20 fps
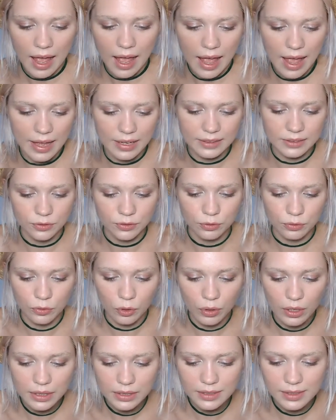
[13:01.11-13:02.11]
And of
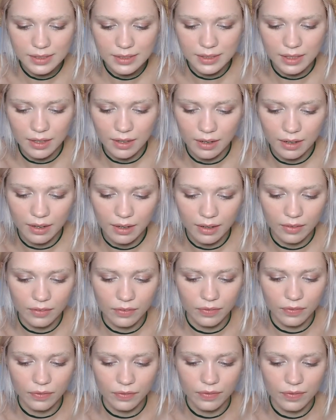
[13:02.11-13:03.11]
course, uh,
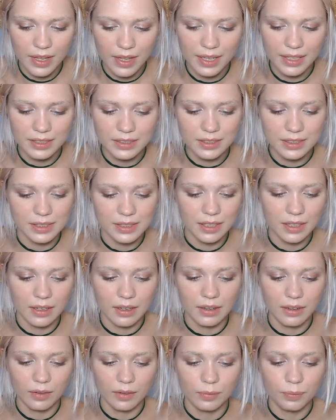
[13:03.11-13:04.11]
it
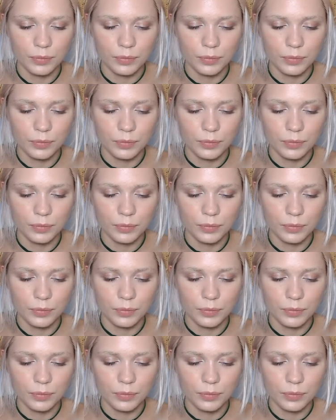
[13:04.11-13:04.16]
uh,